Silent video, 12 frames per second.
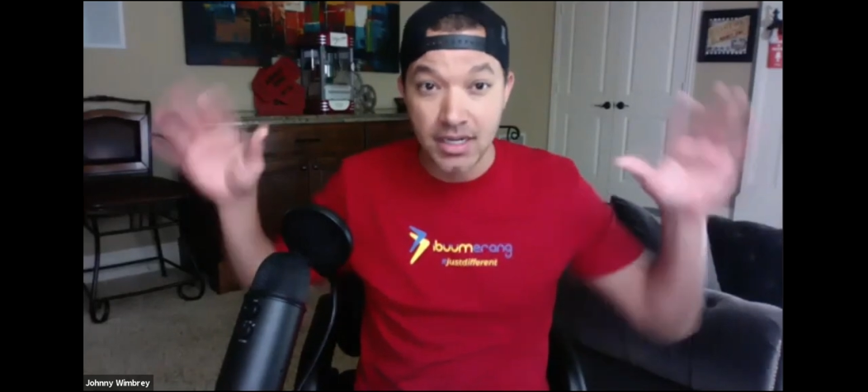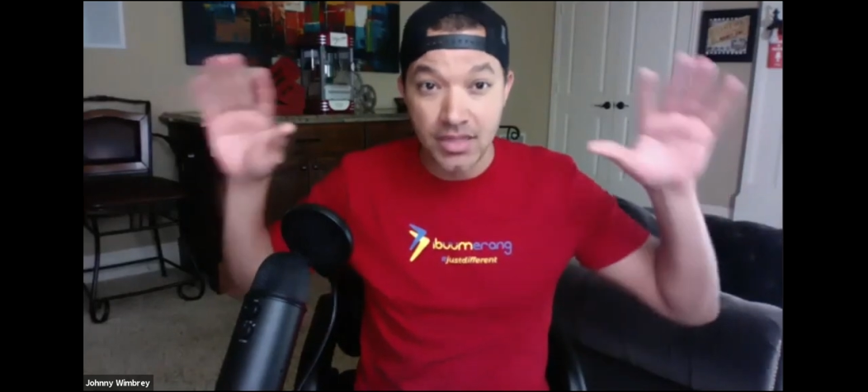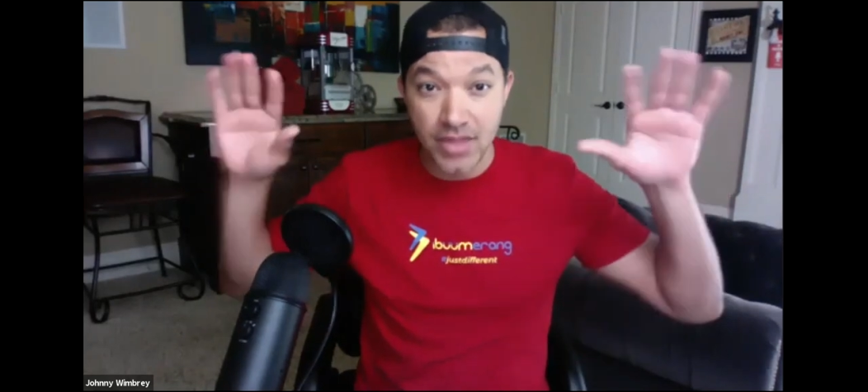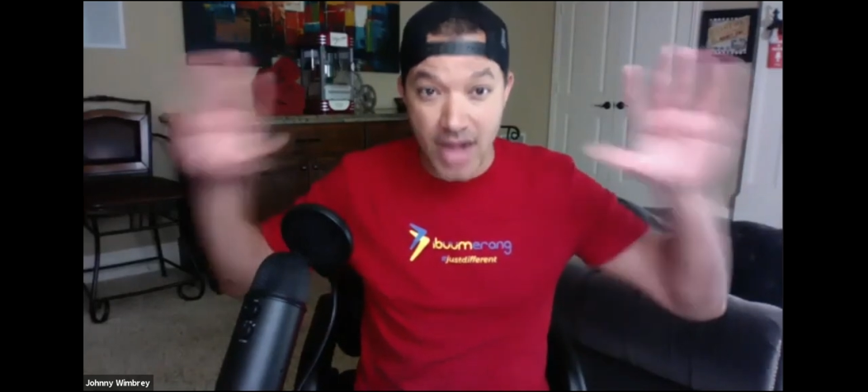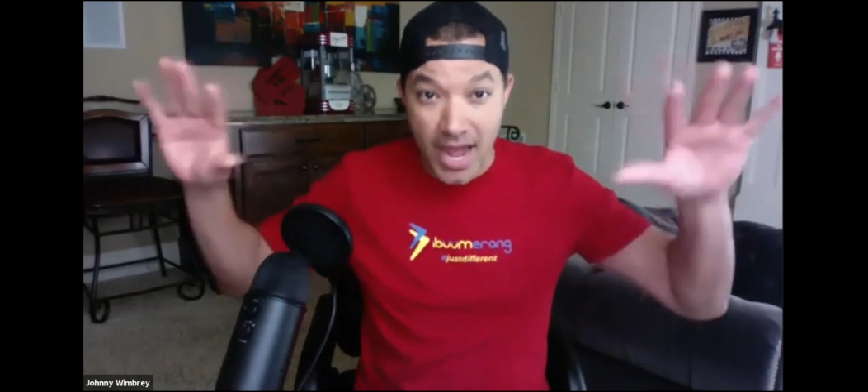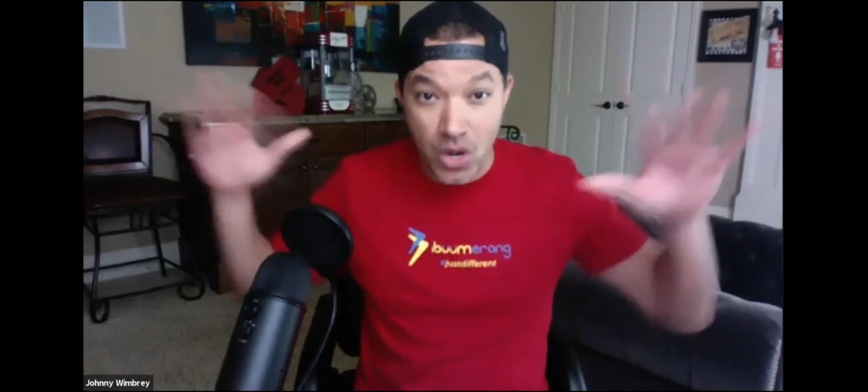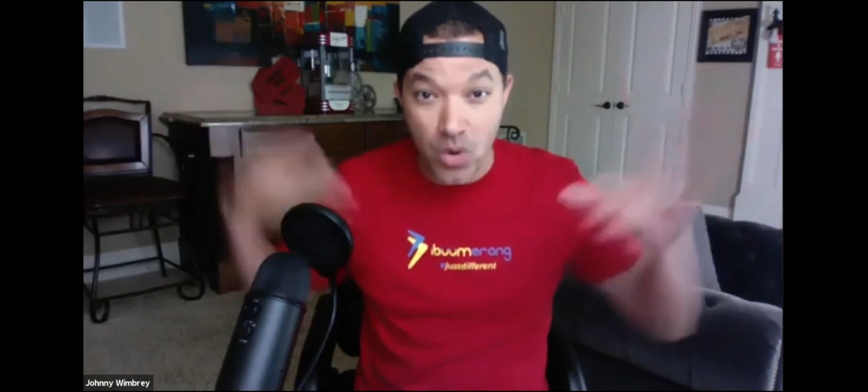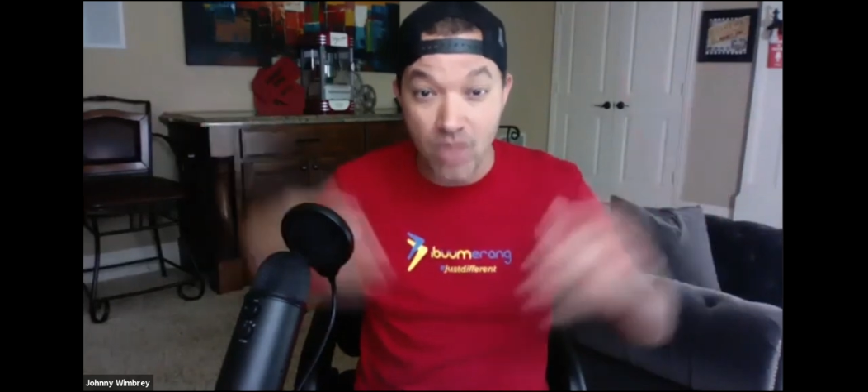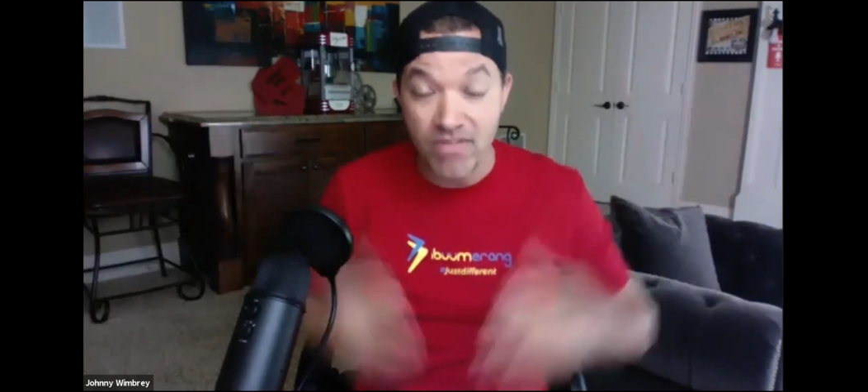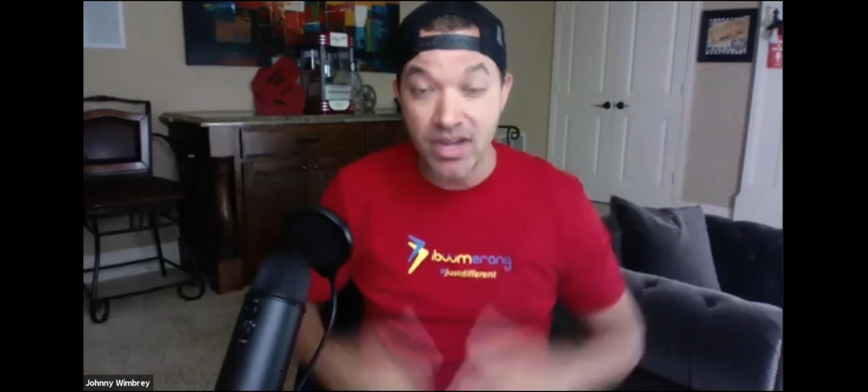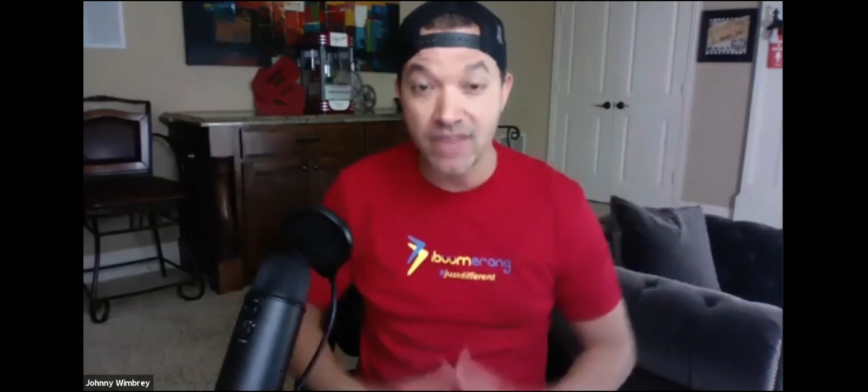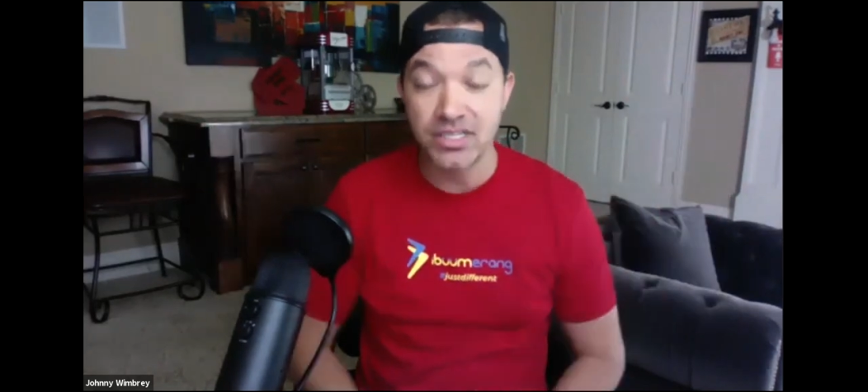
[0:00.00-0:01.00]
that I know of
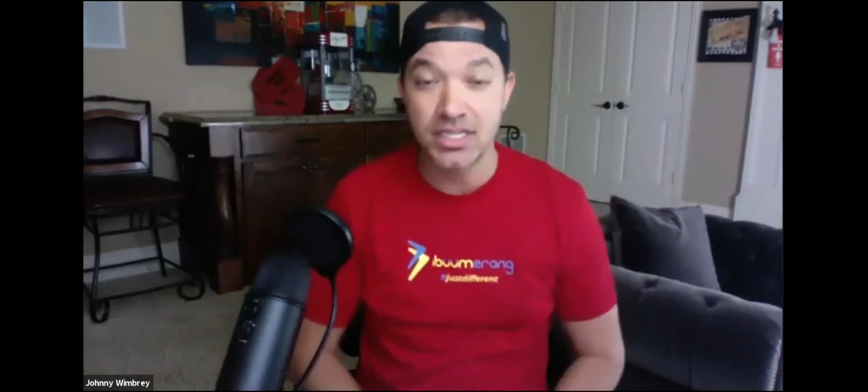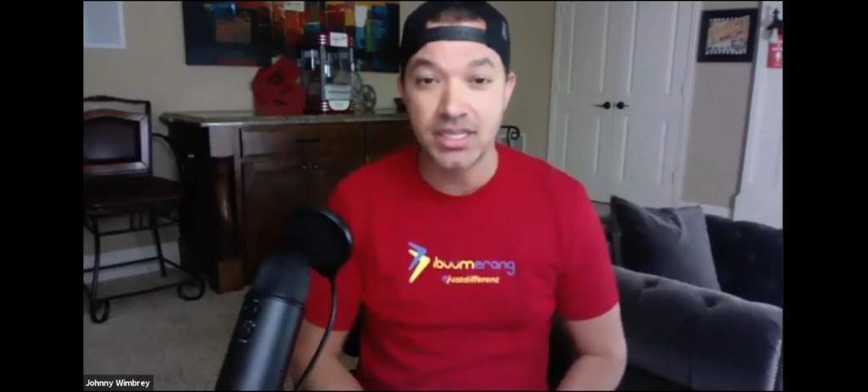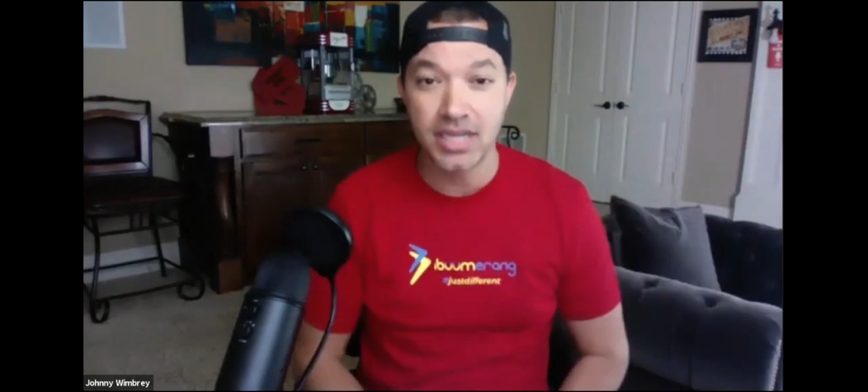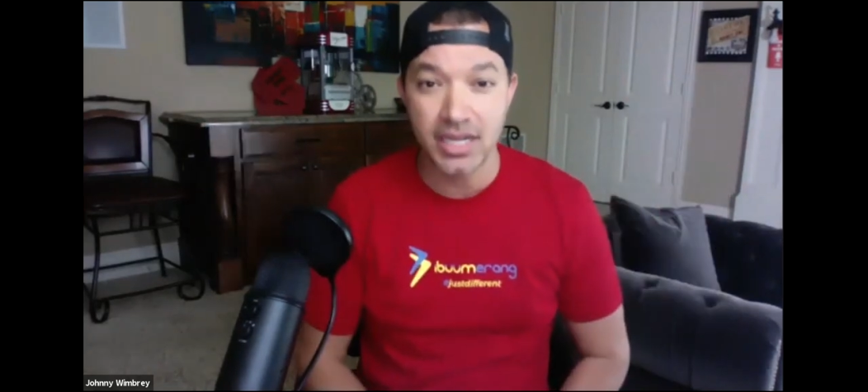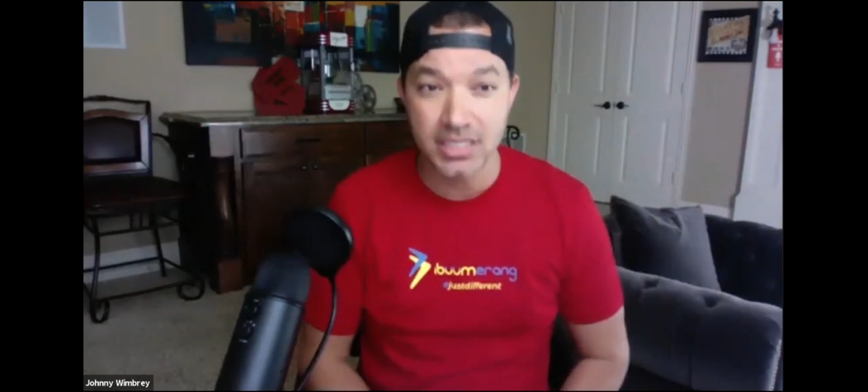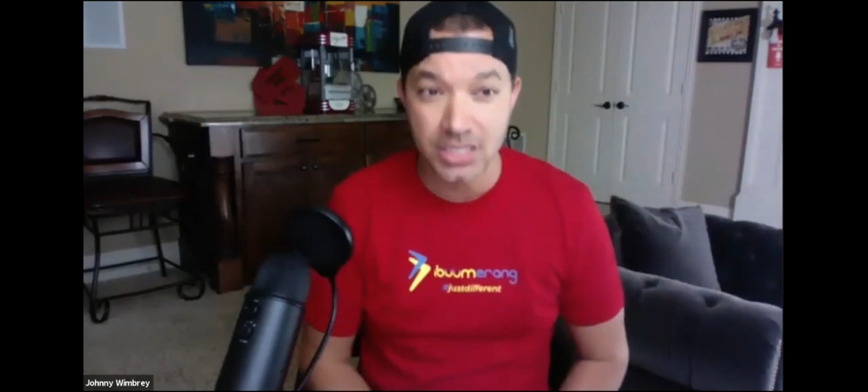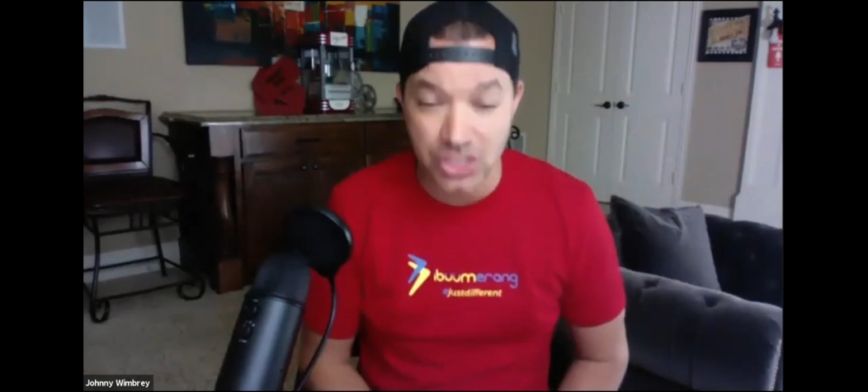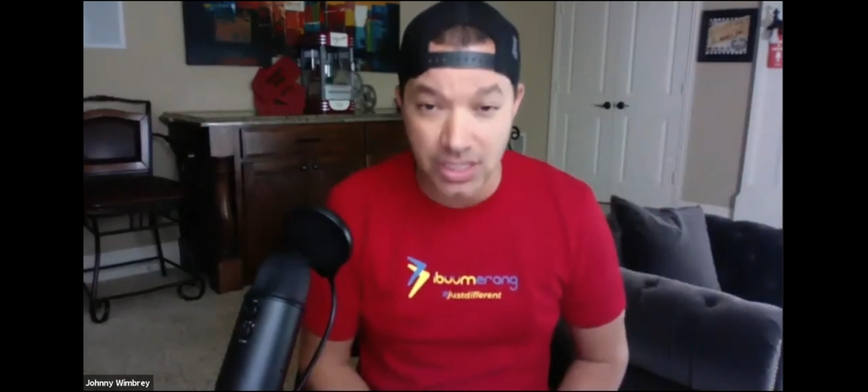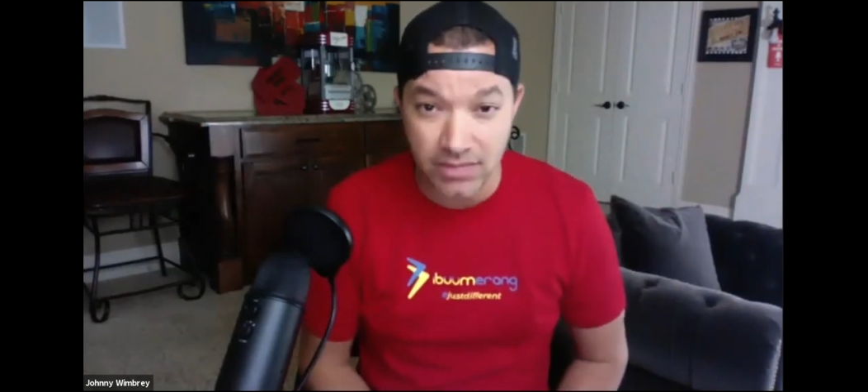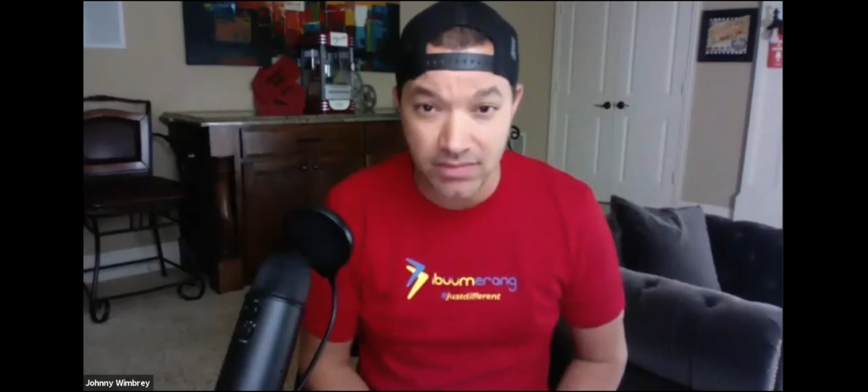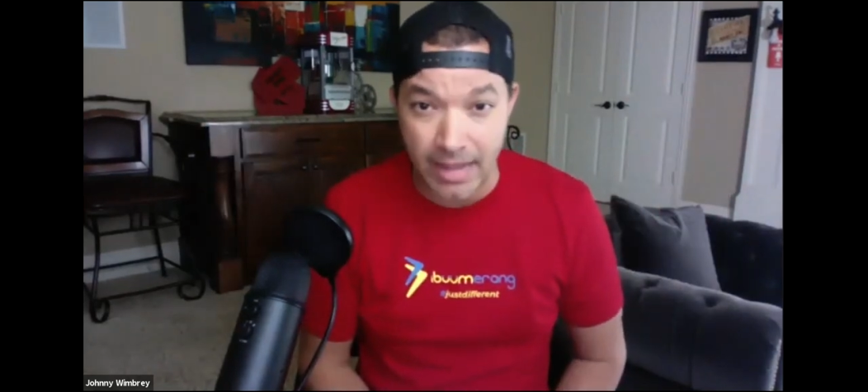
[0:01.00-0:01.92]
that has achieved